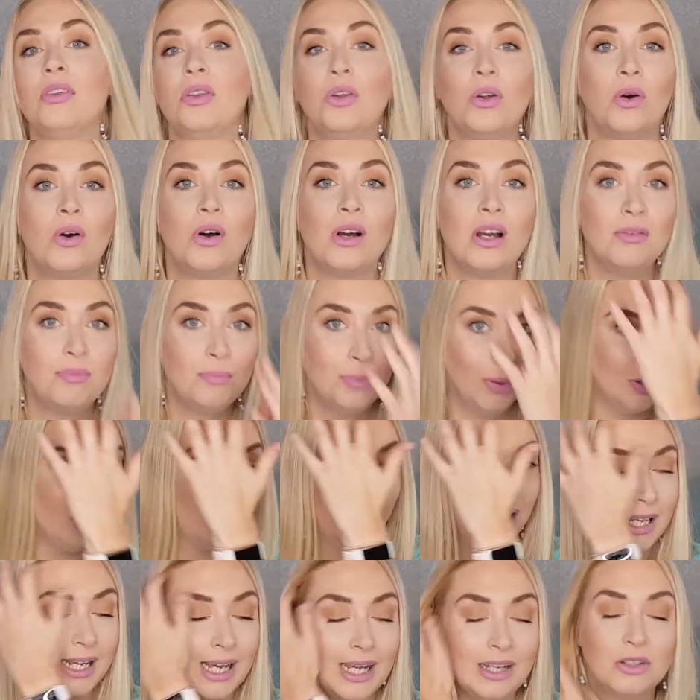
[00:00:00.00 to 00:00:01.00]
though I've put
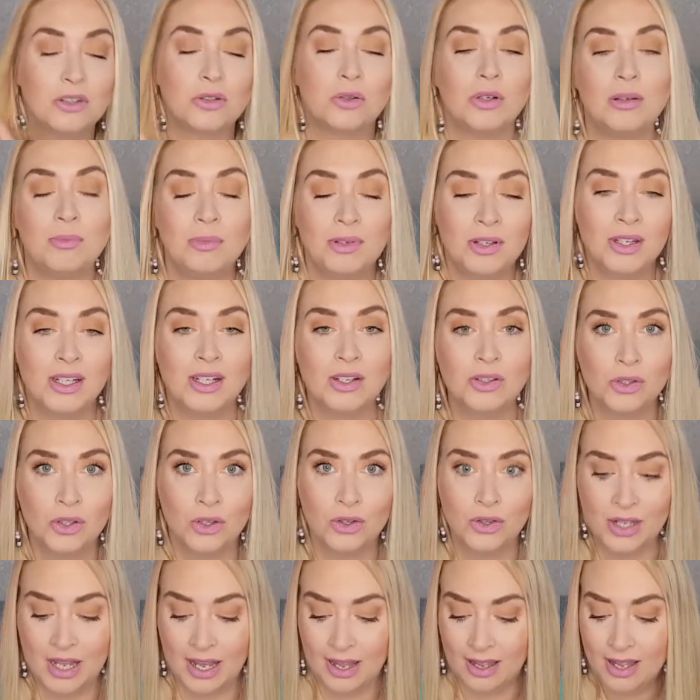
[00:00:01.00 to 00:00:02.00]
like hand cream and things on
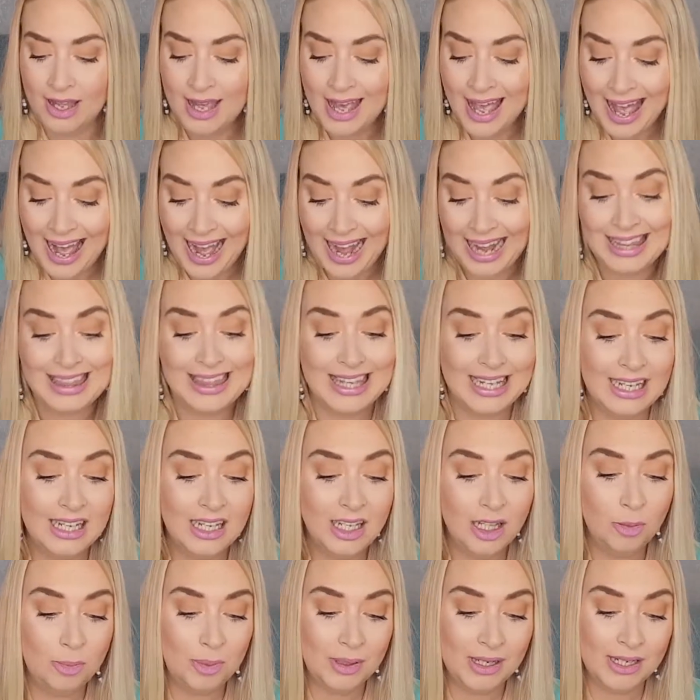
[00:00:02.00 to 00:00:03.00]
there. I think
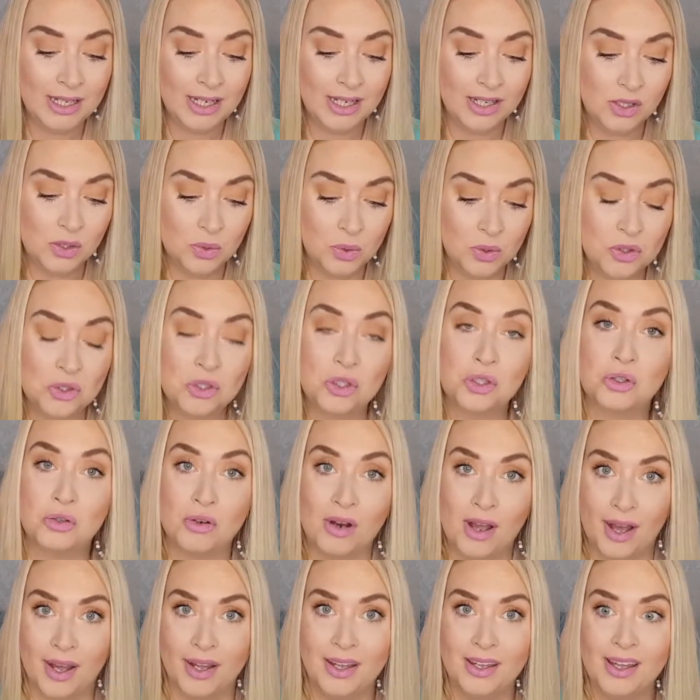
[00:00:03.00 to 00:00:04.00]
it'll be a nice one to
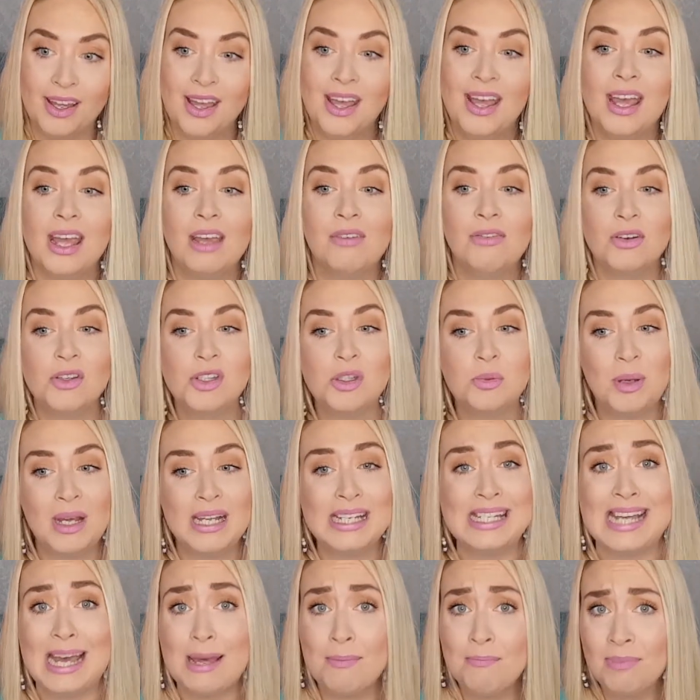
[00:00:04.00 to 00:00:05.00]
try. If I was to pay
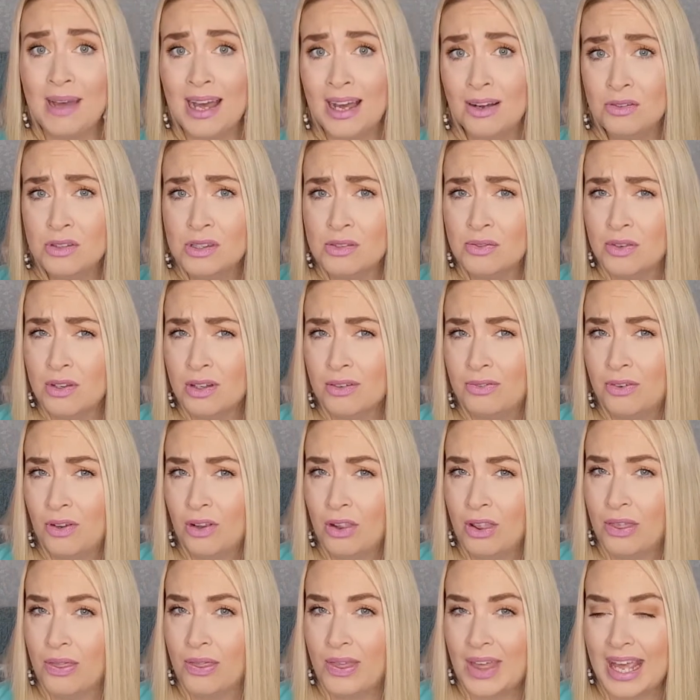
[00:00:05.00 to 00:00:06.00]
£10 for the
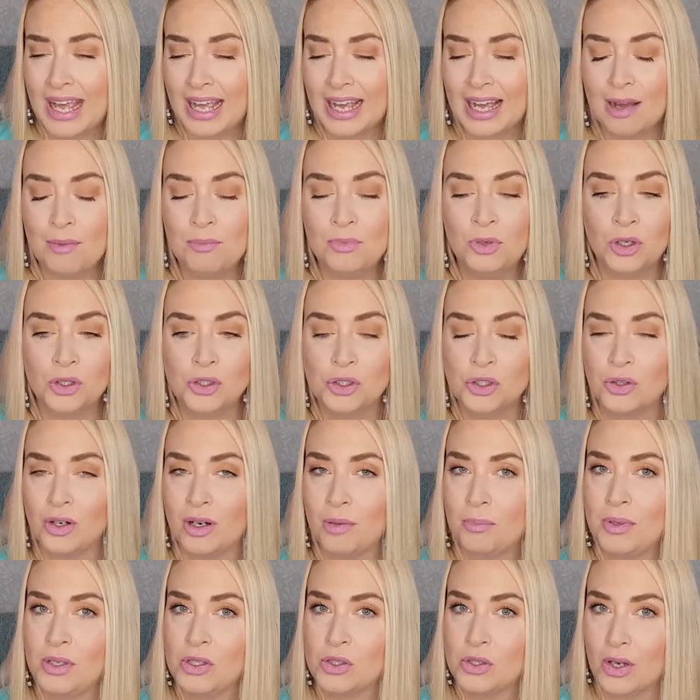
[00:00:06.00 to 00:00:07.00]
full thing, I'm not sure I'd
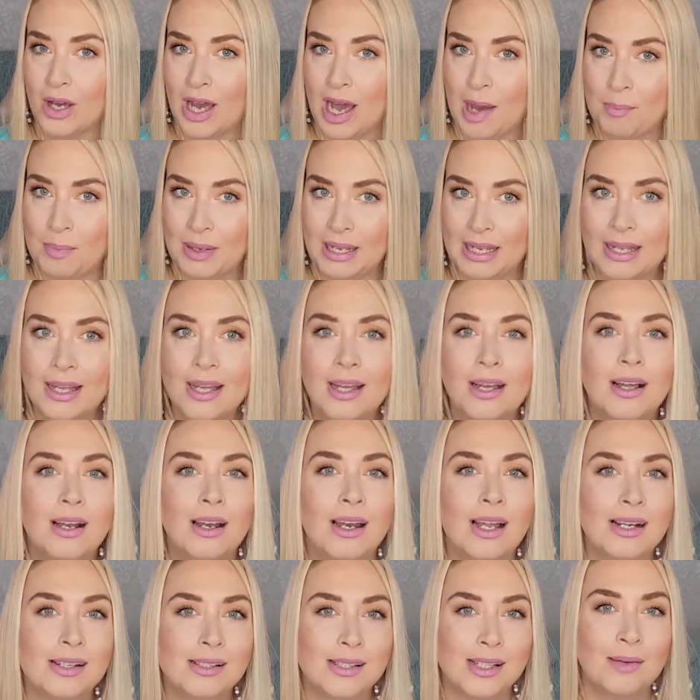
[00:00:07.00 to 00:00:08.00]
be so happy.
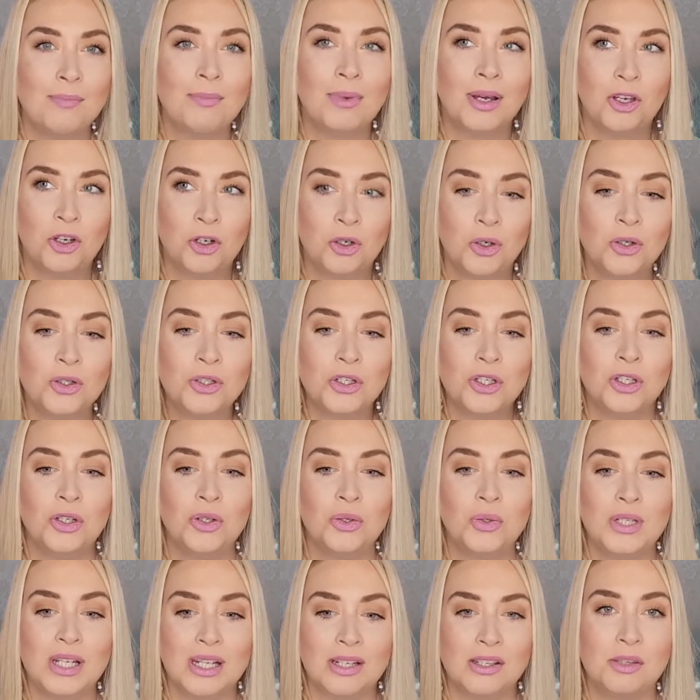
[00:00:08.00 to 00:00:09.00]
Like I say, my go-to
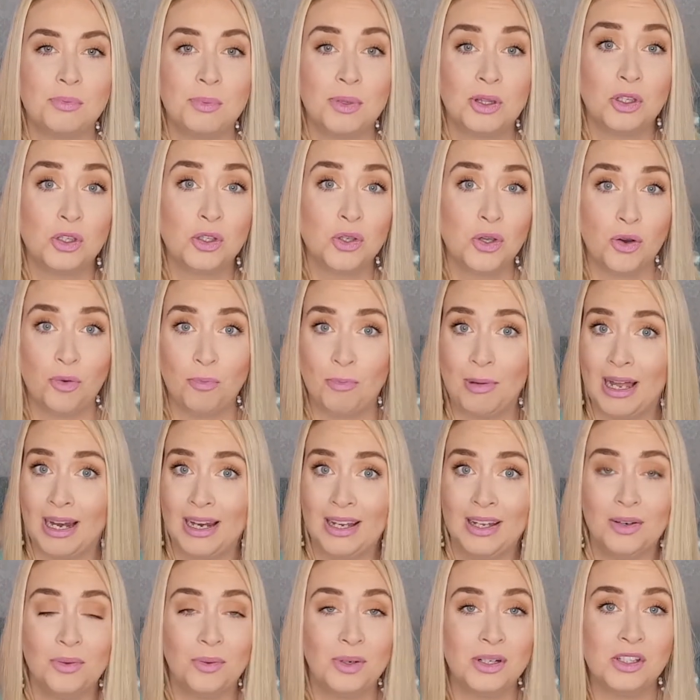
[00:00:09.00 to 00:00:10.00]
tends to be the soft
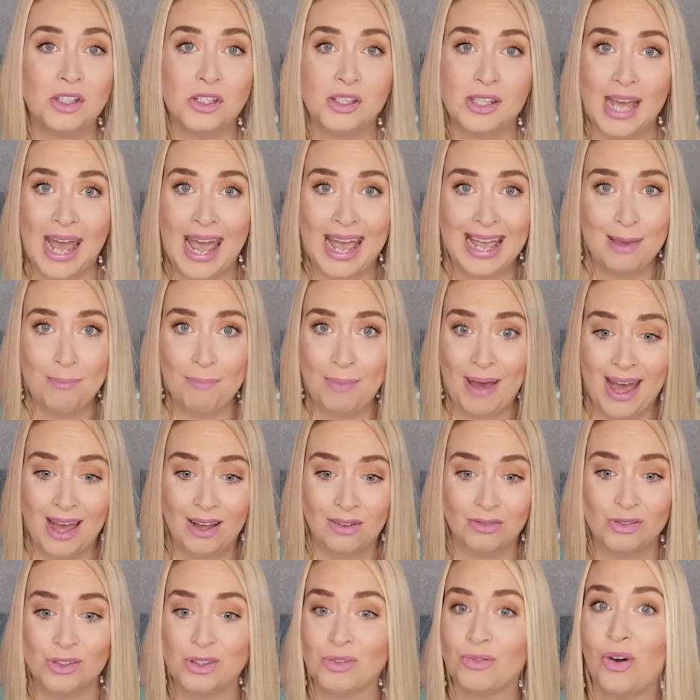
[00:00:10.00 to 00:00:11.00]
palette, which is
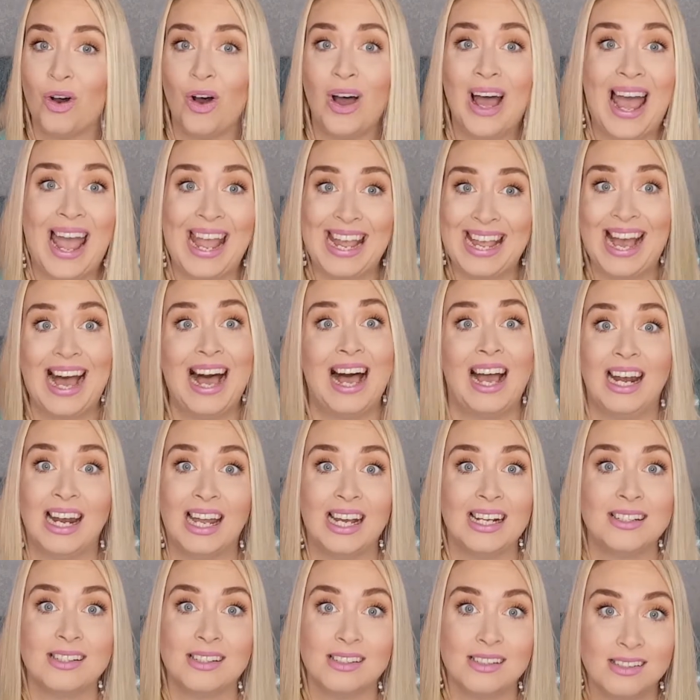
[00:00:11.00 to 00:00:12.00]
£8 for 8
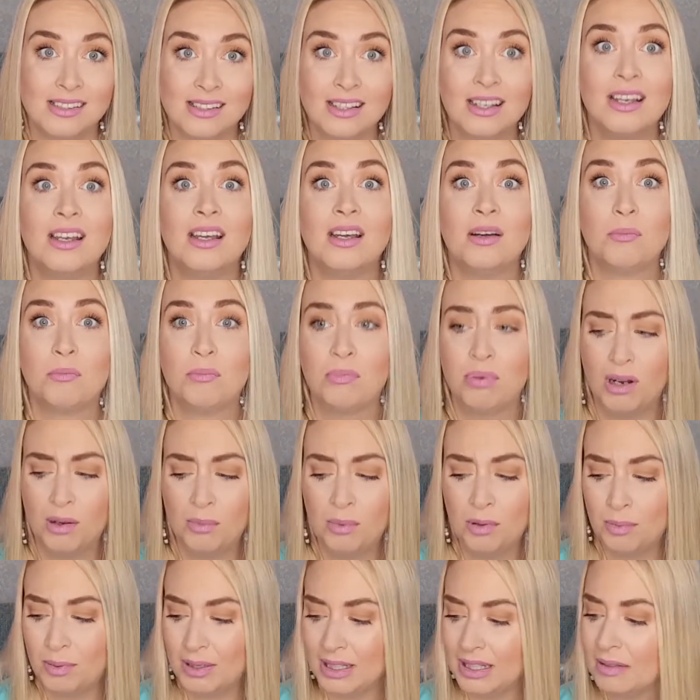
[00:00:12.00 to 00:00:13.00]
highlighters.
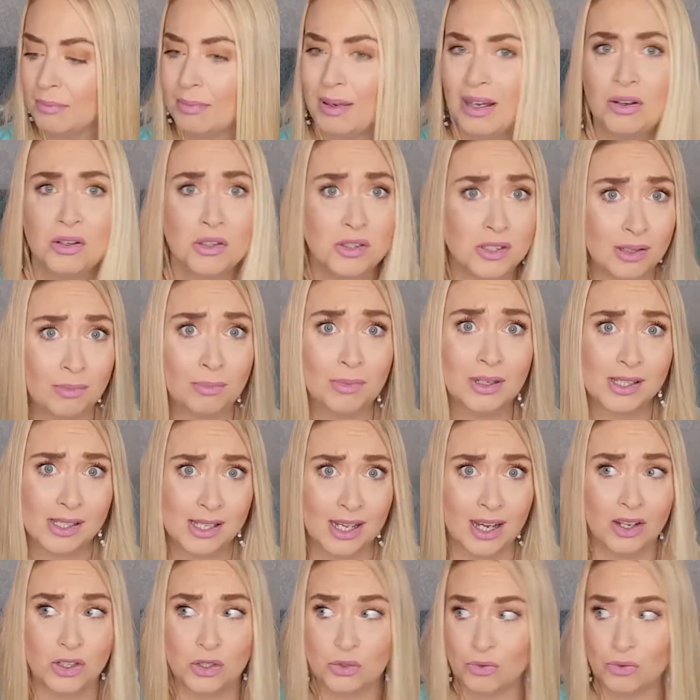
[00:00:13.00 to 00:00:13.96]
Probably about a similar size,